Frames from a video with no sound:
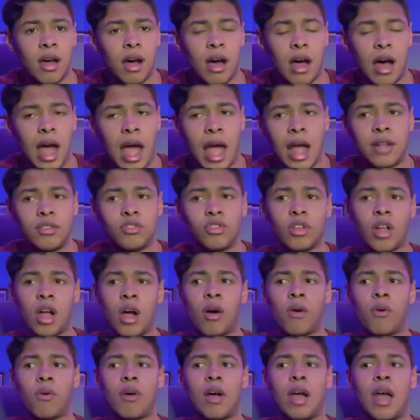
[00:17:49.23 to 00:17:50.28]
And, you
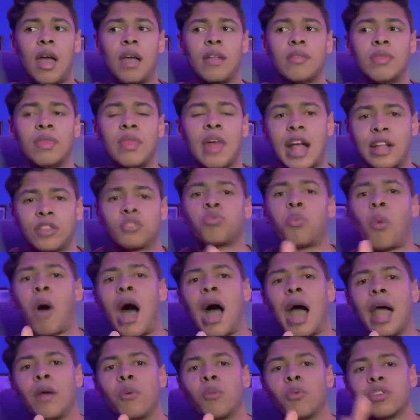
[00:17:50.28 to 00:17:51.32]
know, and that's
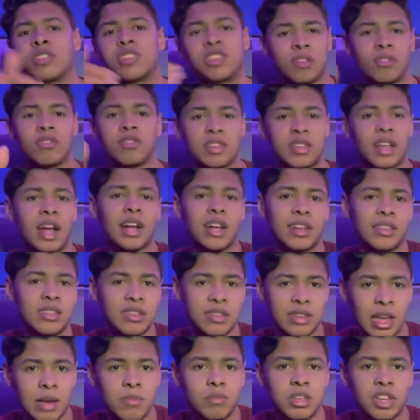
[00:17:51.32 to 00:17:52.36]
why we're still stuck in the
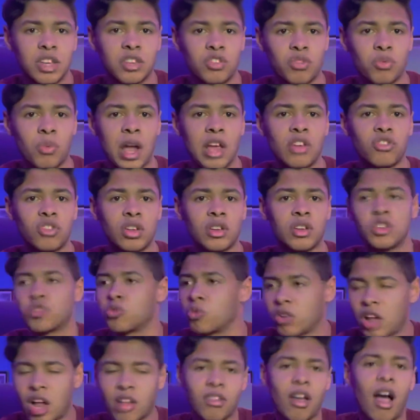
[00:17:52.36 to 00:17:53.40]
same situation, because
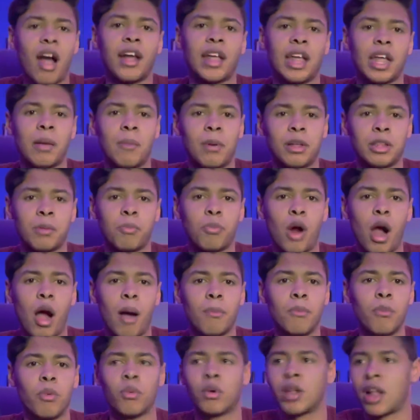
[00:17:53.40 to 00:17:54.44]
we're not talking about the
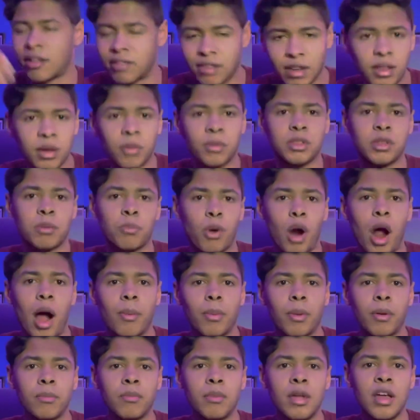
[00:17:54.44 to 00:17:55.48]
problem, and we're not dealing with the
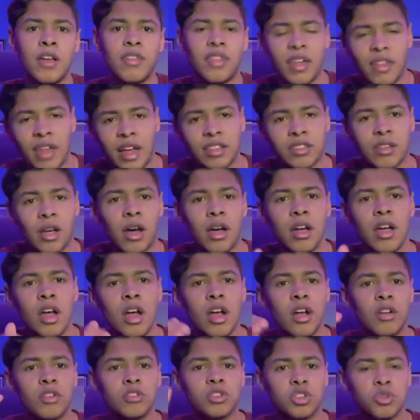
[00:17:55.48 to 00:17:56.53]
problem. They like to
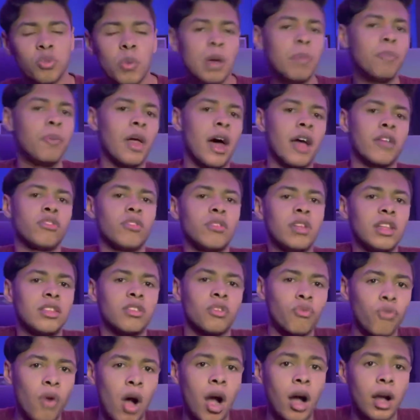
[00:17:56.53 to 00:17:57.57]
sweep it underneath
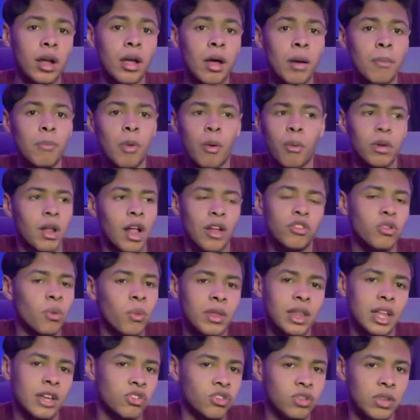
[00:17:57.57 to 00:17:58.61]
the rug, but we're not
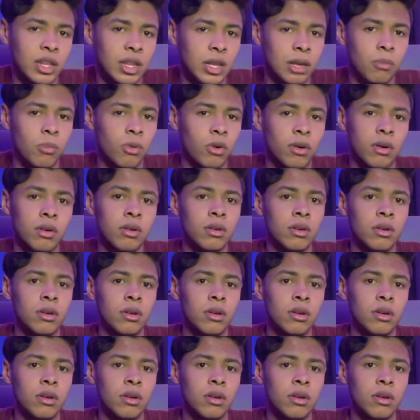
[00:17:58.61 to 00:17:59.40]
doing that shit anymore.